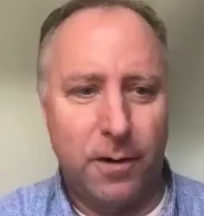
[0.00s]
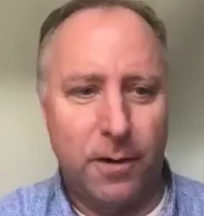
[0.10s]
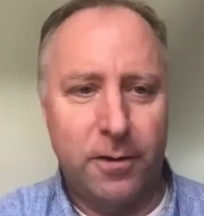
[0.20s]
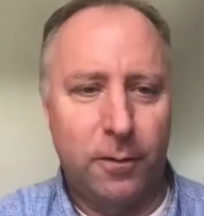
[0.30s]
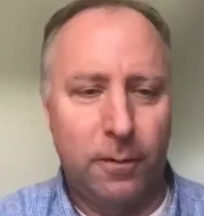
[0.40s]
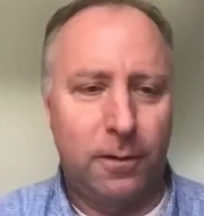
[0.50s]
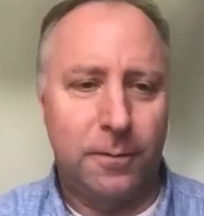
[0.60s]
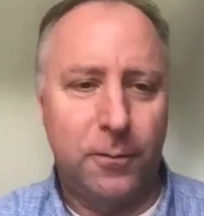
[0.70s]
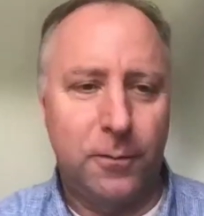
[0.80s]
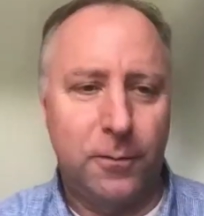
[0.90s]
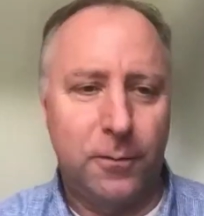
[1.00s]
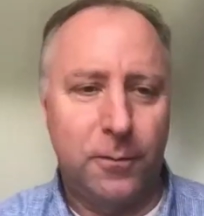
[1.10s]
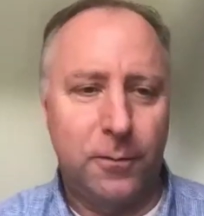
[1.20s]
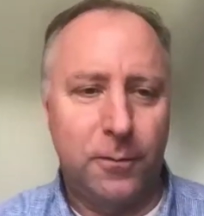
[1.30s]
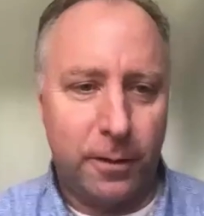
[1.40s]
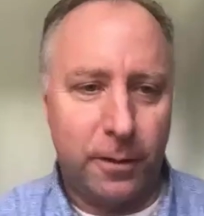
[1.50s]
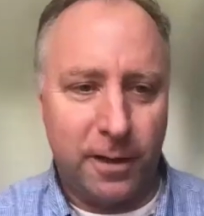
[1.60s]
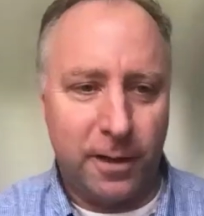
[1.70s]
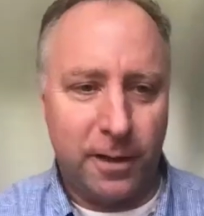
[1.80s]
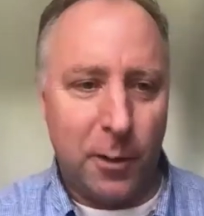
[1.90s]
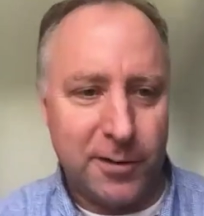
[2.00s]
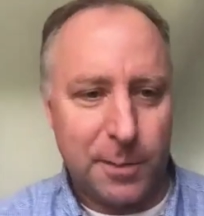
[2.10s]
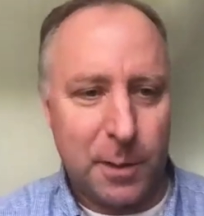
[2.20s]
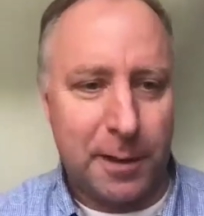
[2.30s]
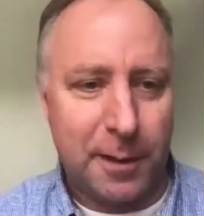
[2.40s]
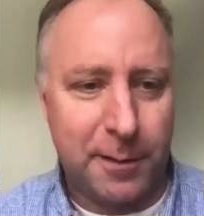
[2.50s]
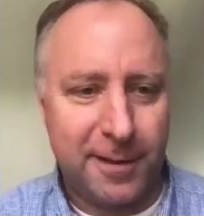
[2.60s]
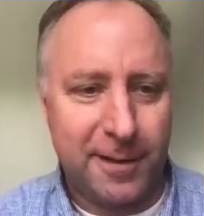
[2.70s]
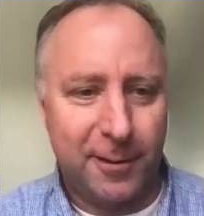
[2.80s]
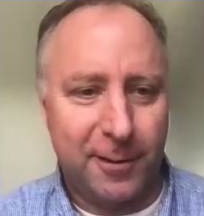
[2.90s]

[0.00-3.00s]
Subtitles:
could have fooled me that you've worked in the emergency department. I think that's a